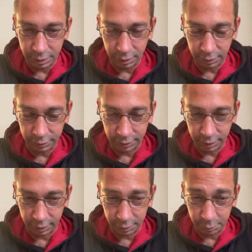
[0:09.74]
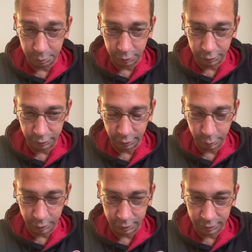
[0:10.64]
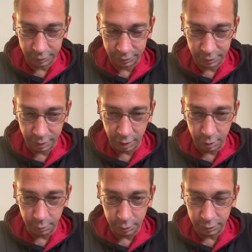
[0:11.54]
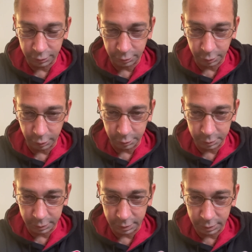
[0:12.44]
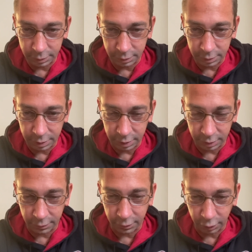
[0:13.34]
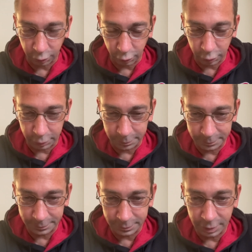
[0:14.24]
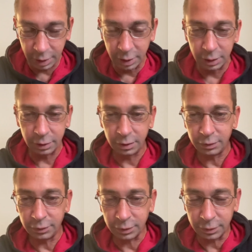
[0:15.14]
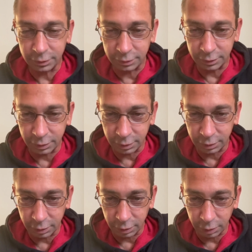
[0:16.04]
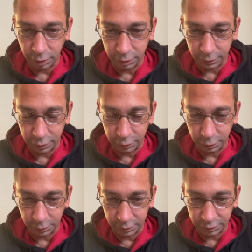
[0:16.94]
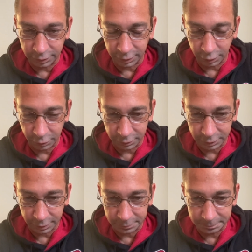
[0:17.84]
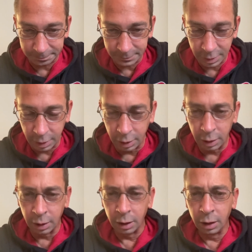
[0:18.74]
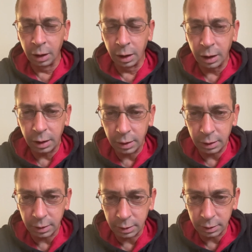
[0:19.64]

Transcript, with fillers: Not Personal opinion. Richard Pope Ian the Third. She gets long in the tooth to say that all the time. Uh,